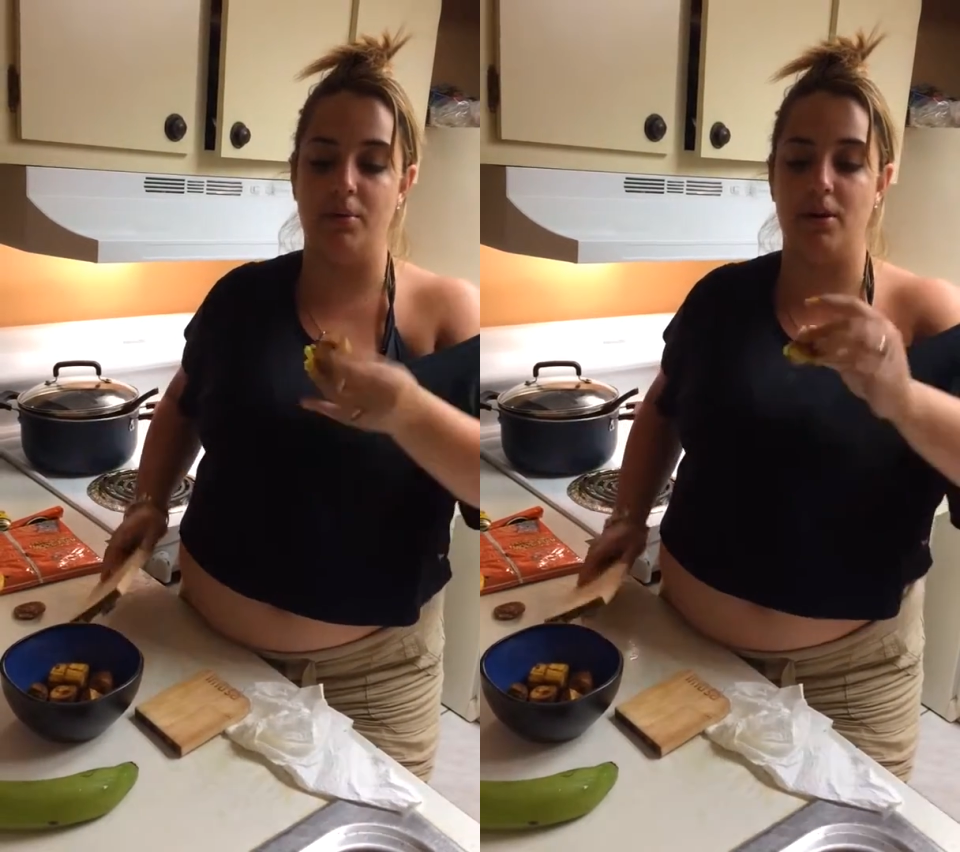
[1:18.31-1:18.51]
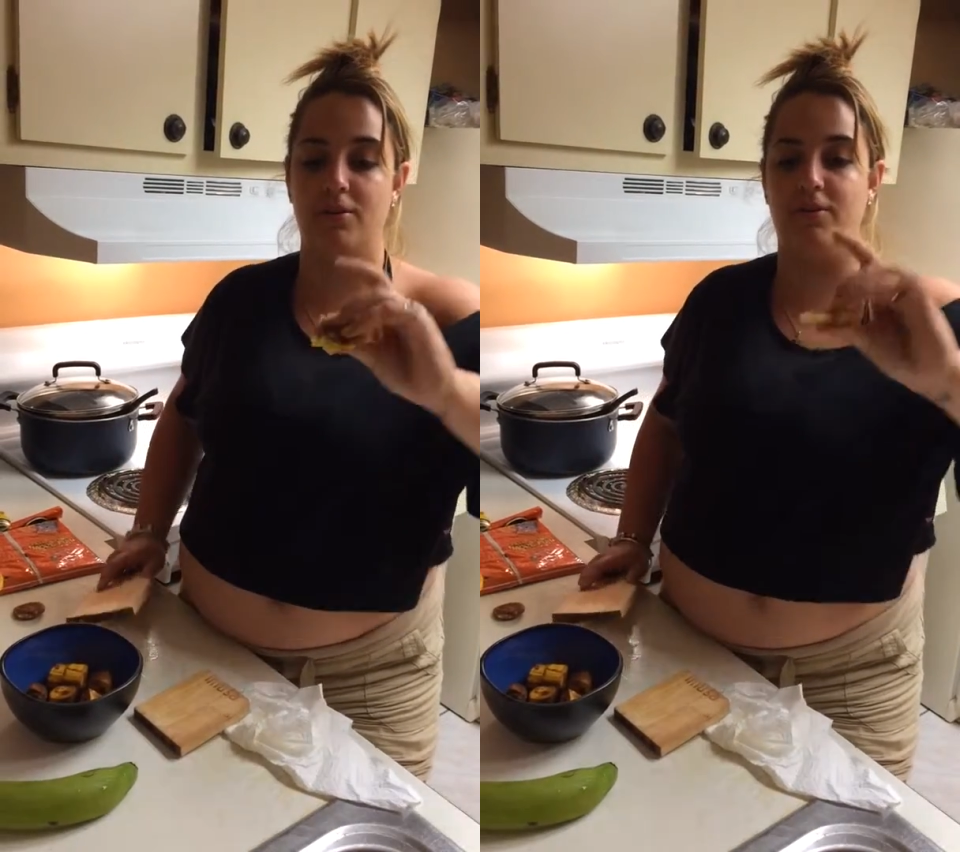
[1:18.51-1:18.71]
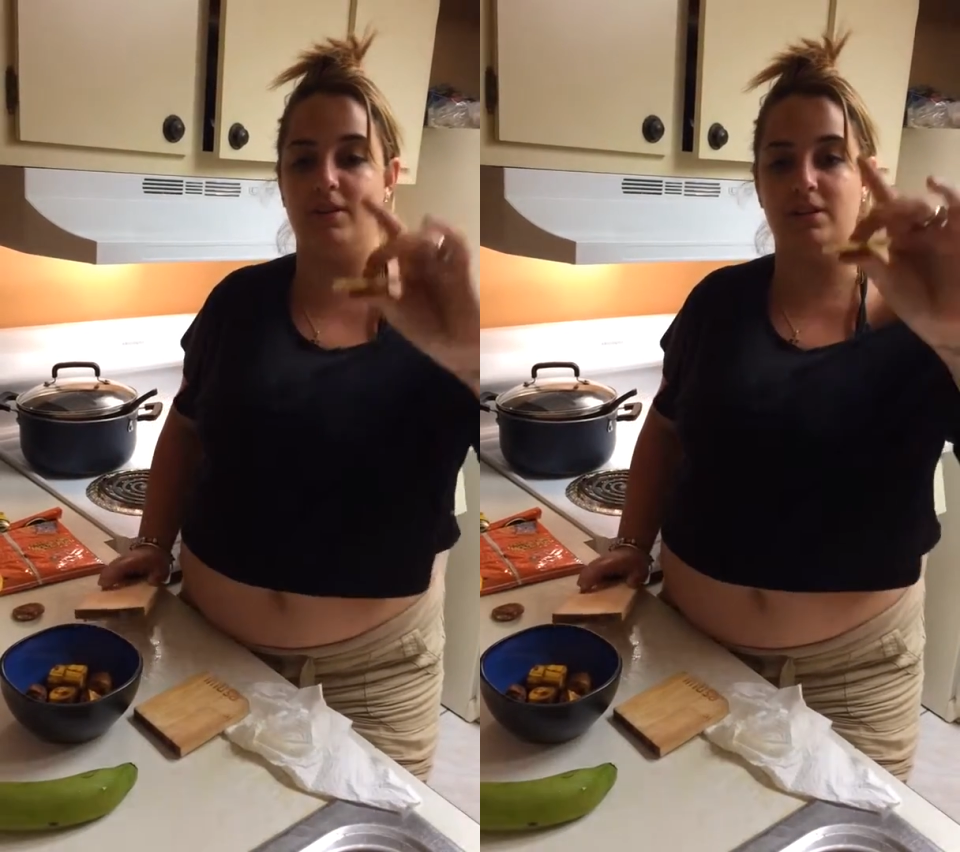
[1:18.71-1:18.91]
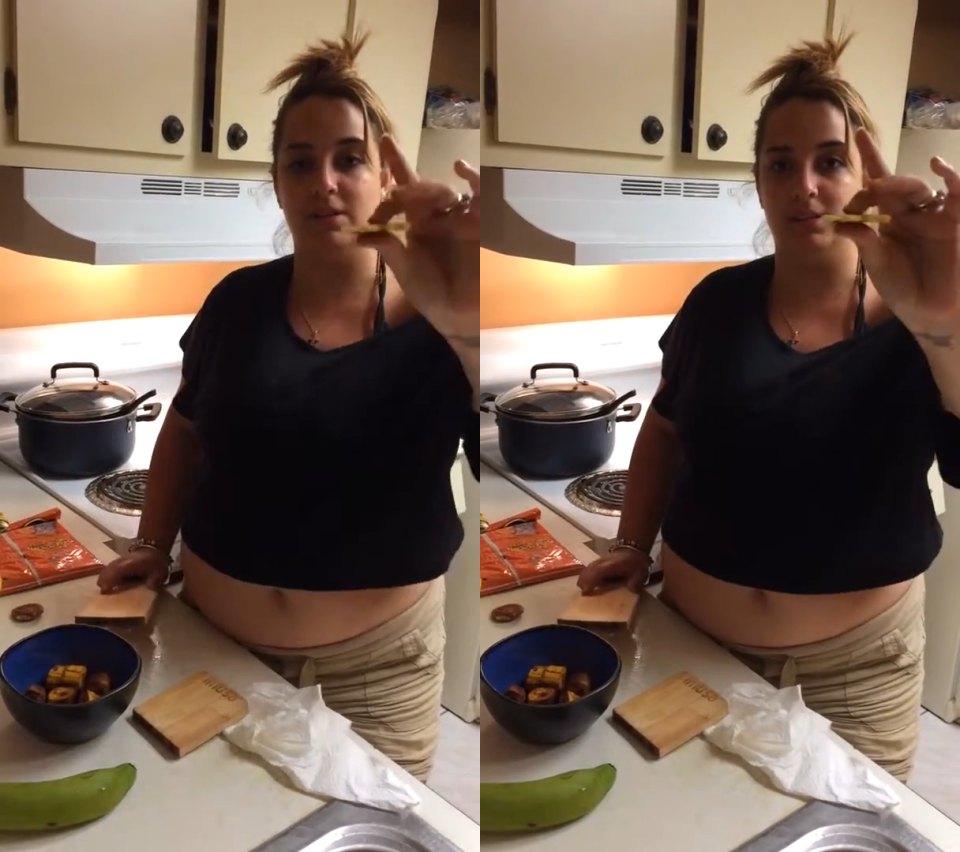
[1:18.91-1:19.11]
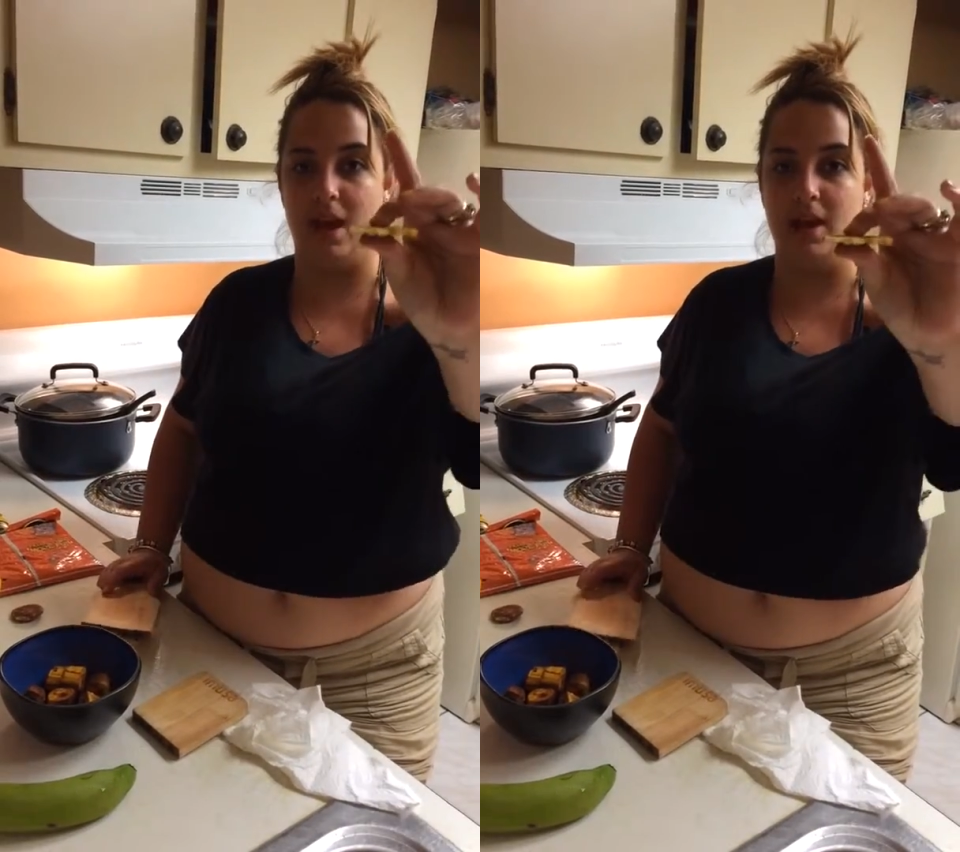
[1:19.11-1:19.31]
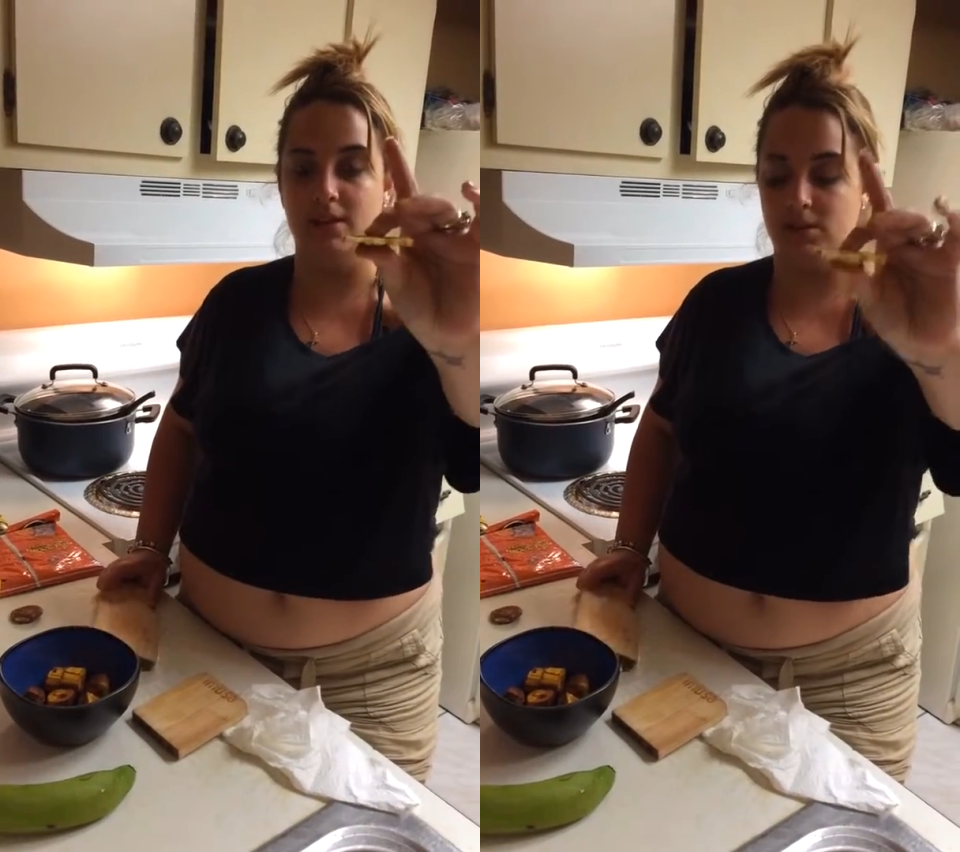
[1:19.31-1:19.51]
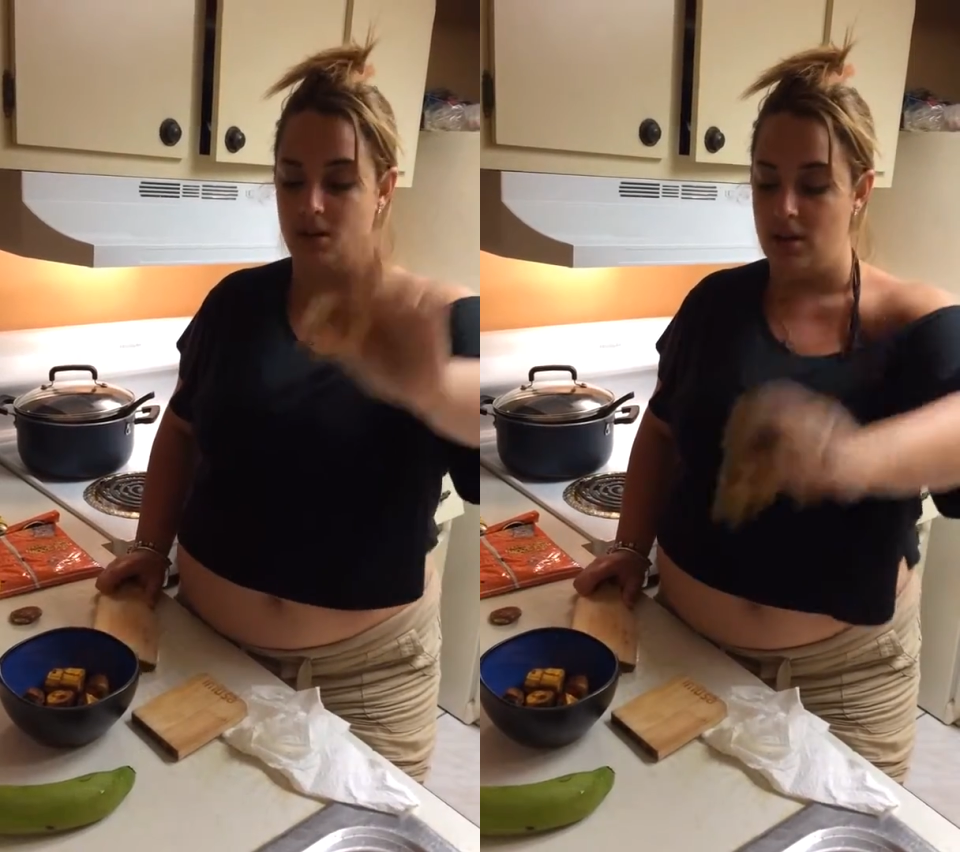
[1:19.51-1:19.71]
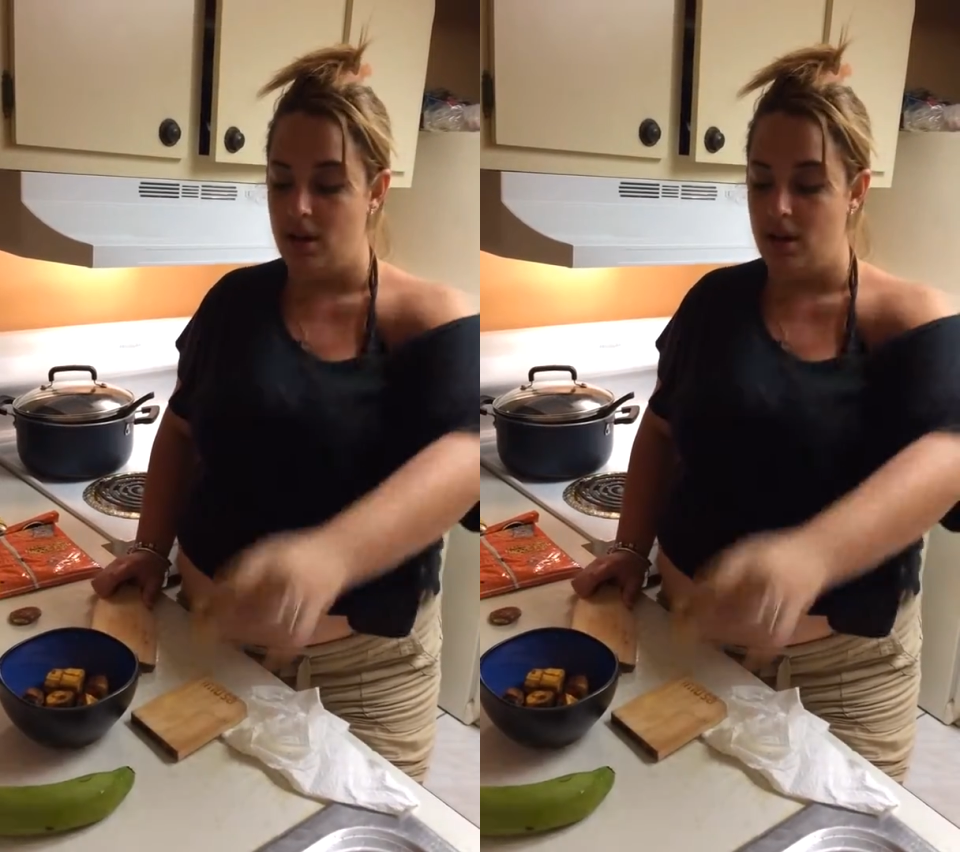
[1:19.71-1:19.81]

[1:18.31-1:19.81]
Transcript: perfect size.